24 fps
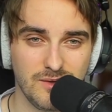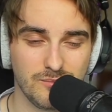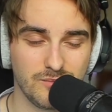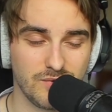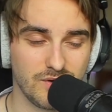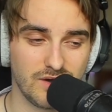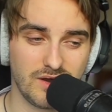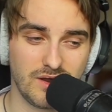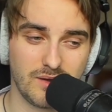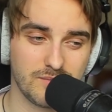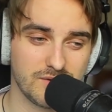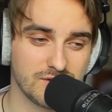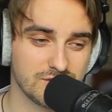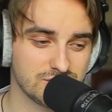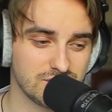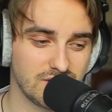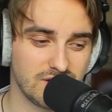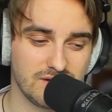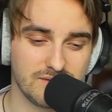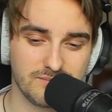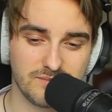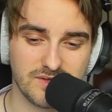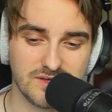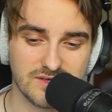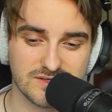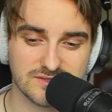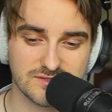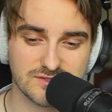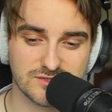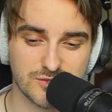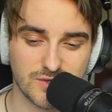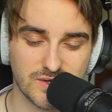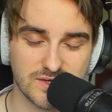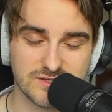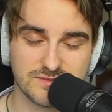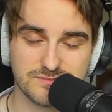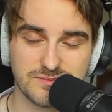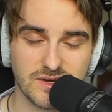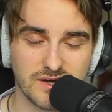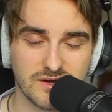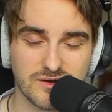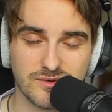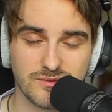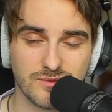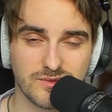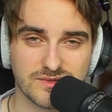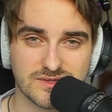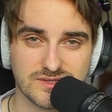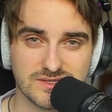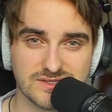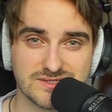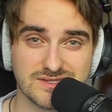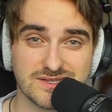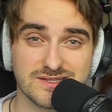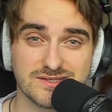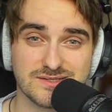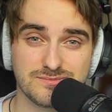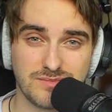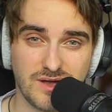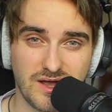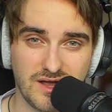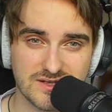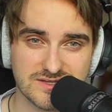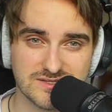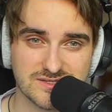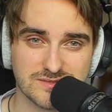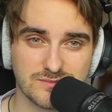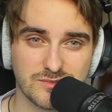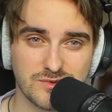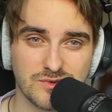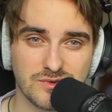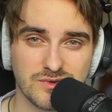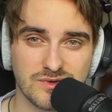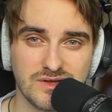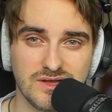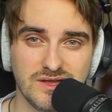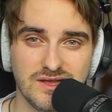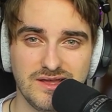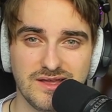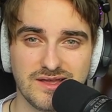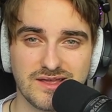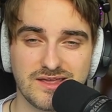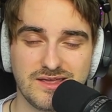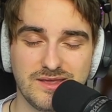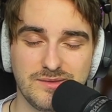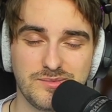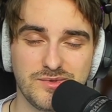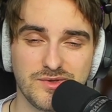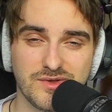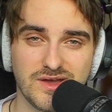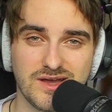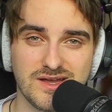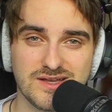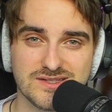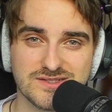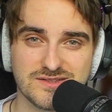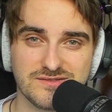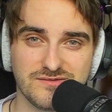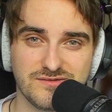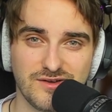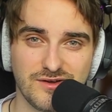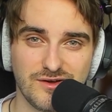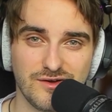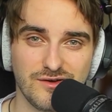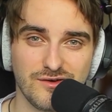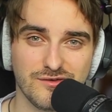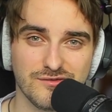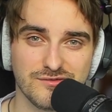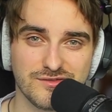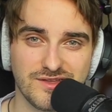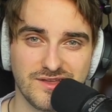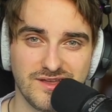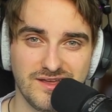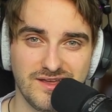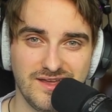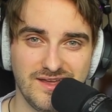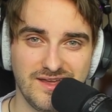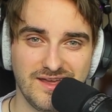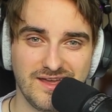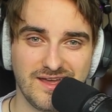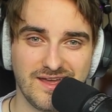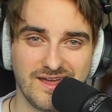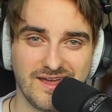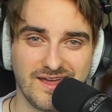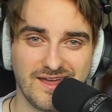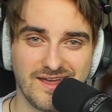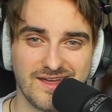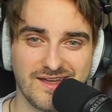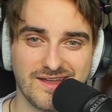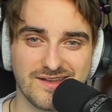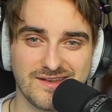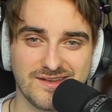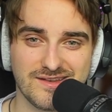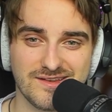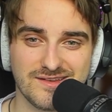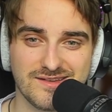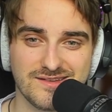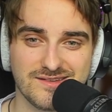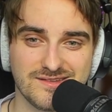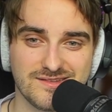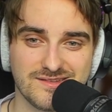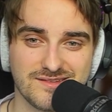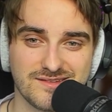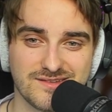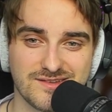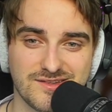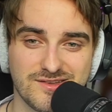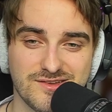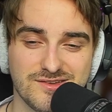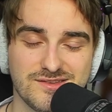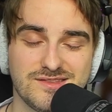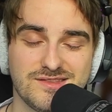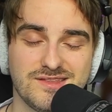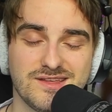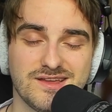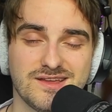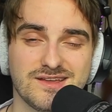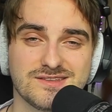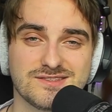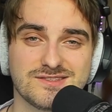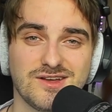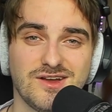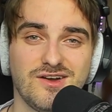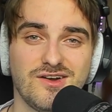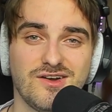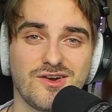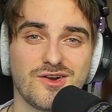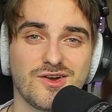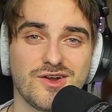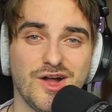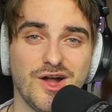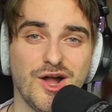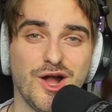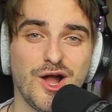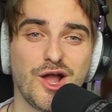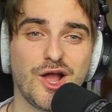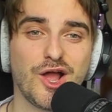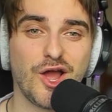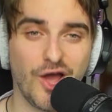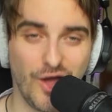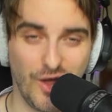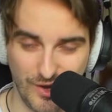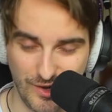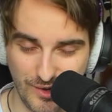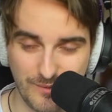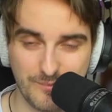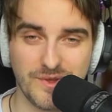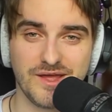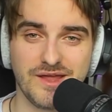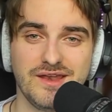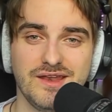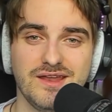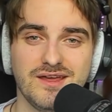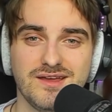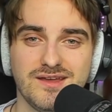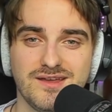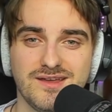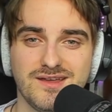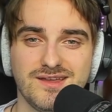But I'm going to try and be as transparent with this as possible, keep you guys involved, and good things are a-coming.